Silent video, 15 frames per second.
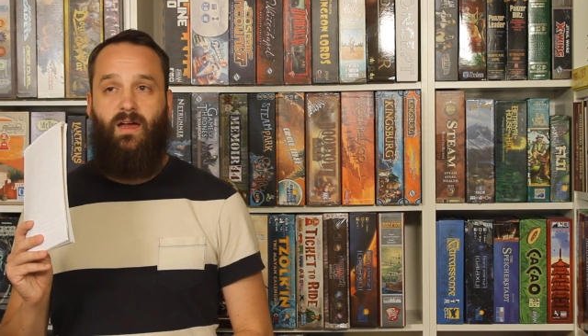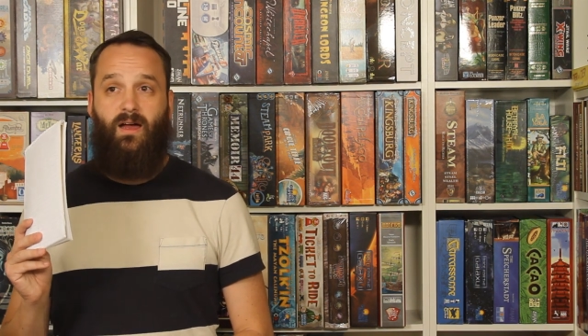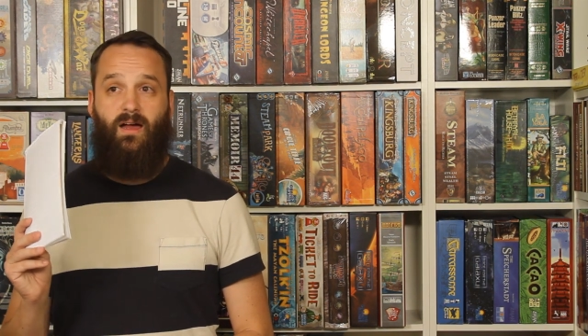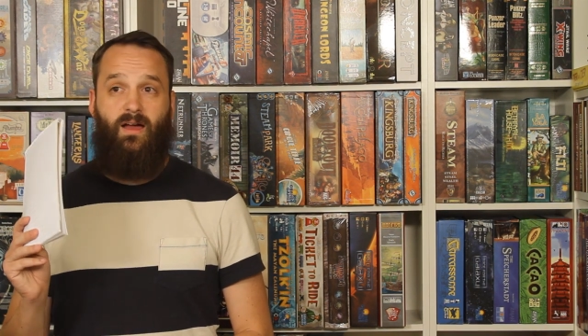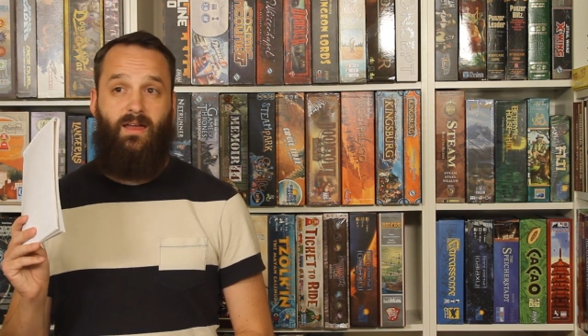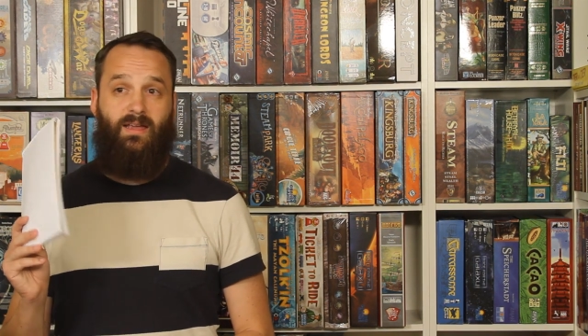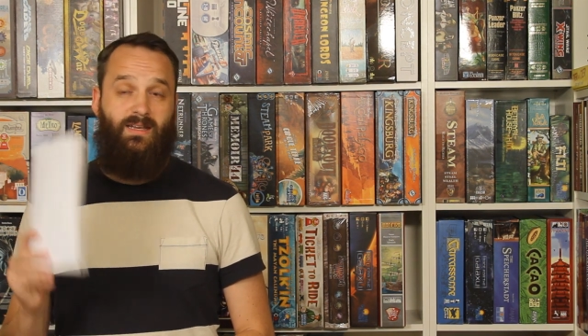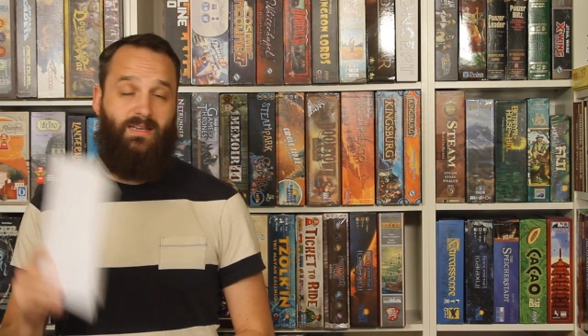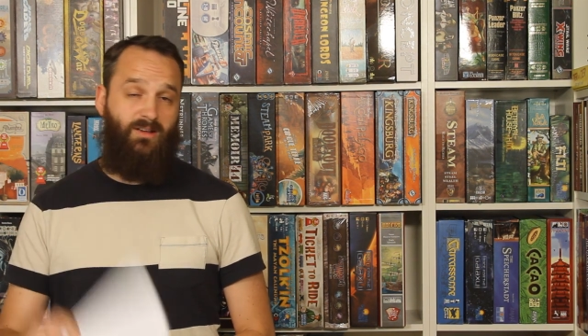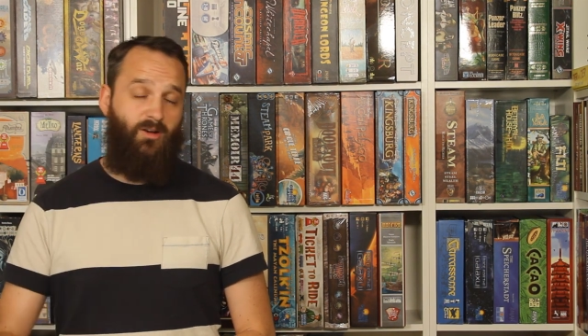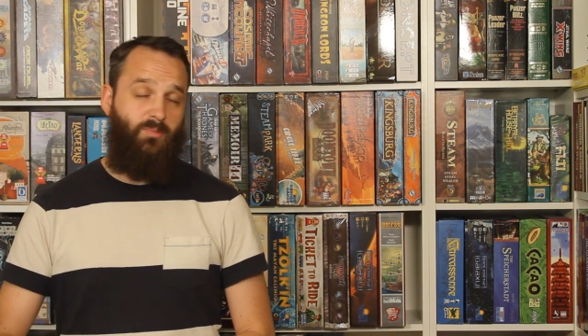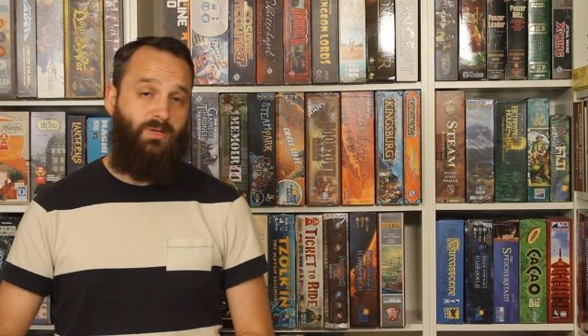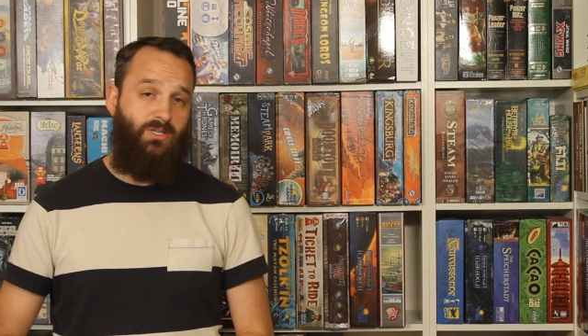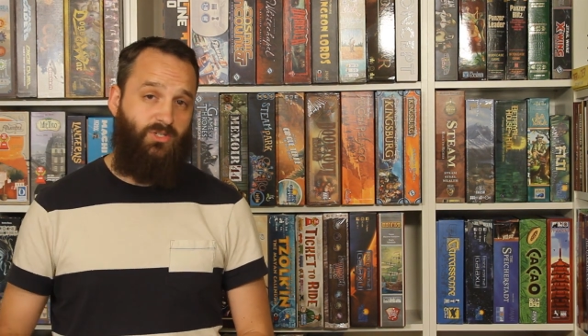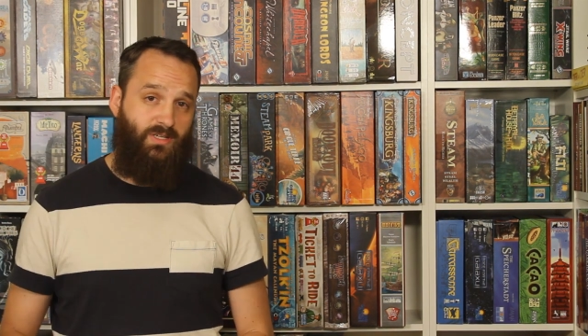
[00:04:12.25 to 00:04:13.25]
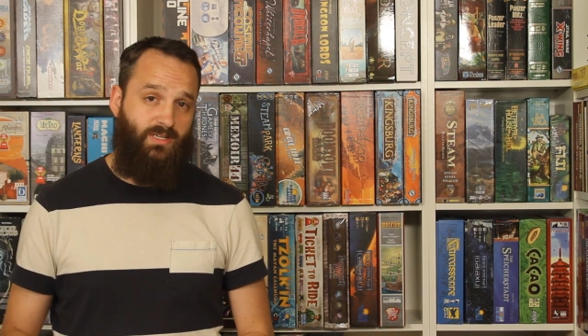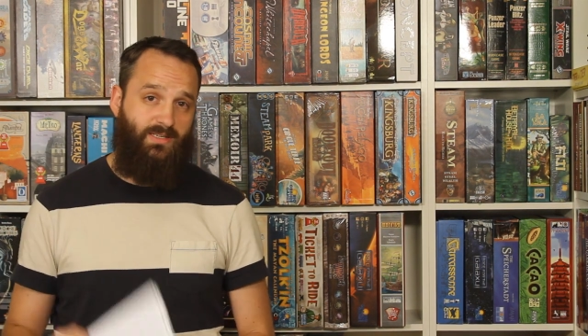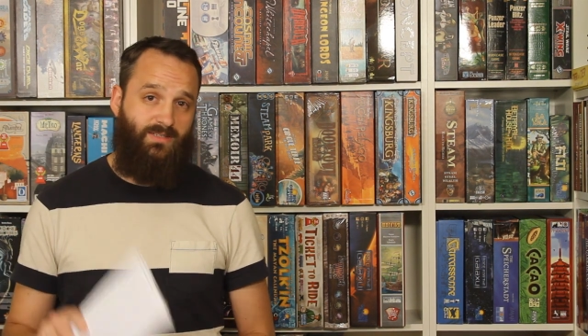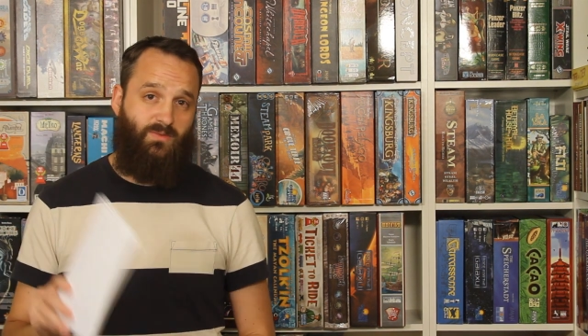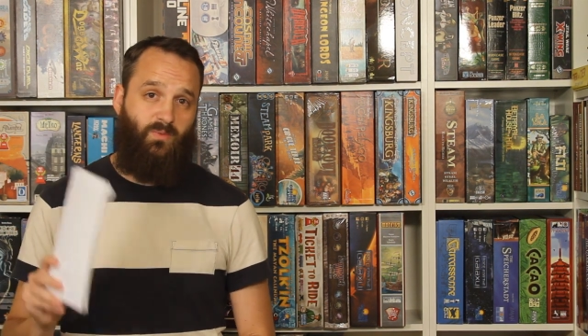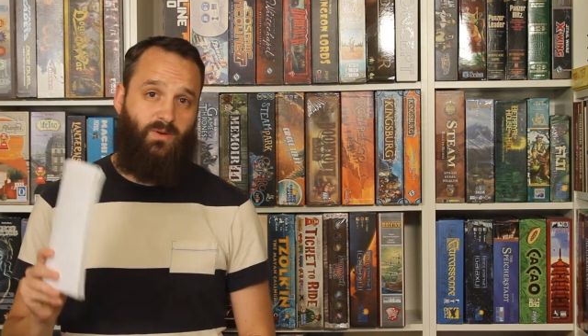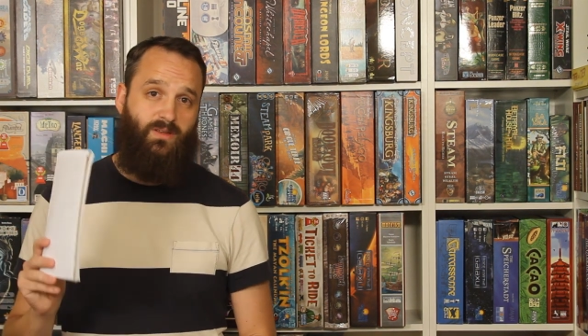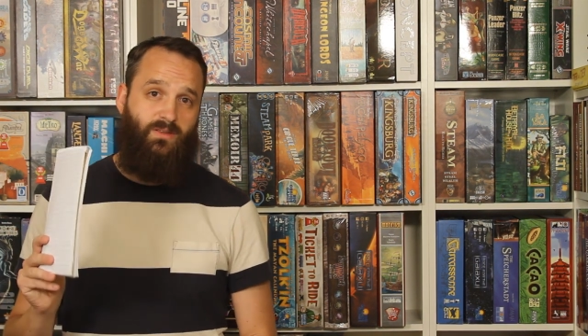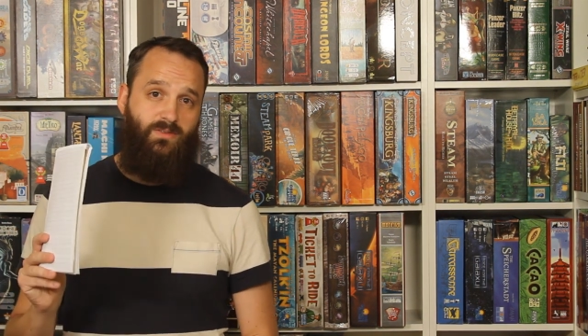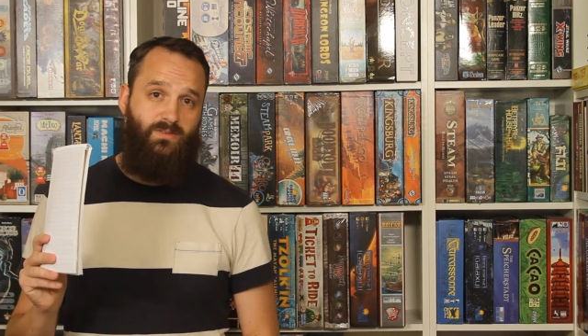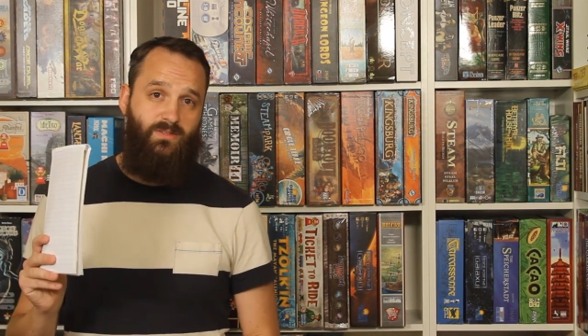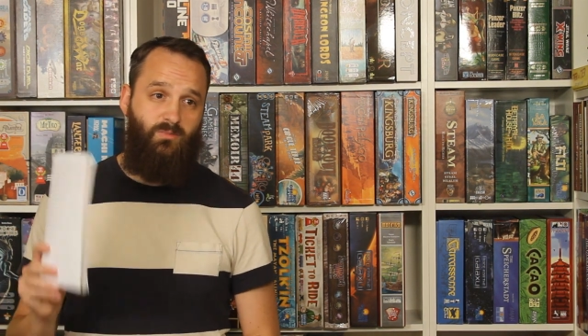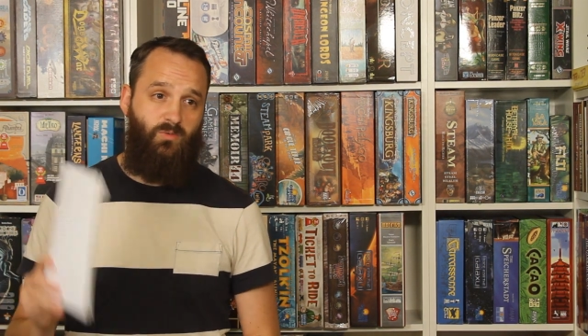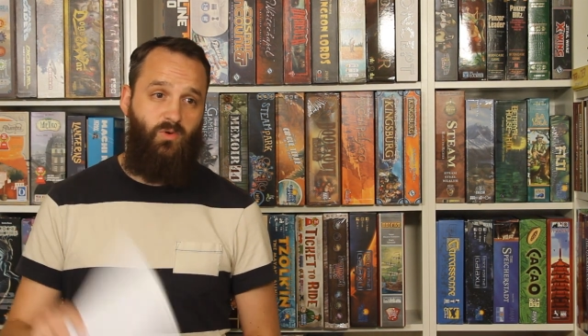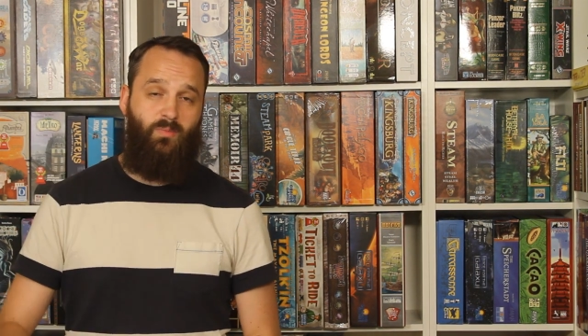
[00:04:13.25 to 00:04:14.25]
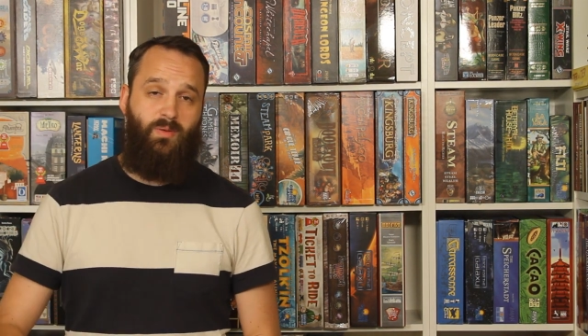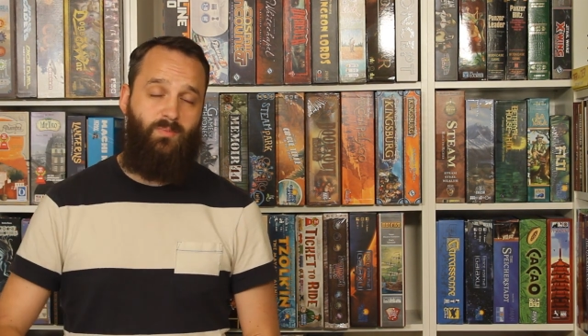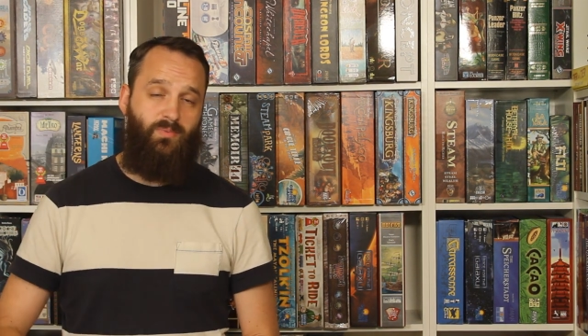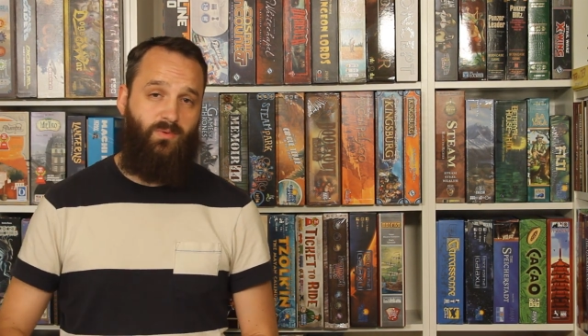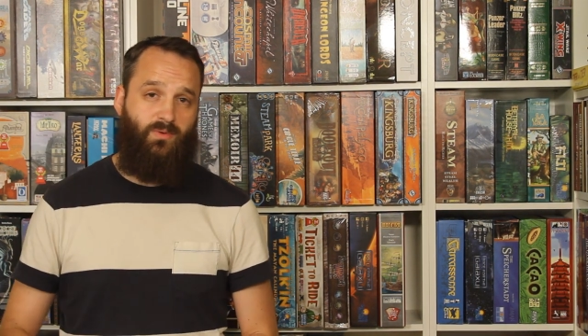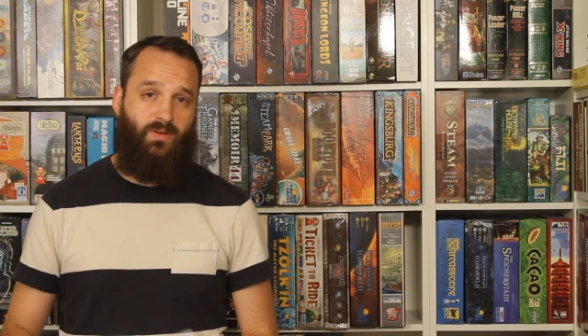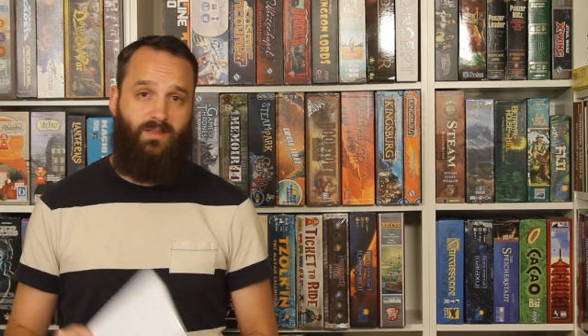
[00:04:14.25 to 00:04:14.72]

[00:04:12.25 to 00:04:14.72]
indie RPGs with some cool people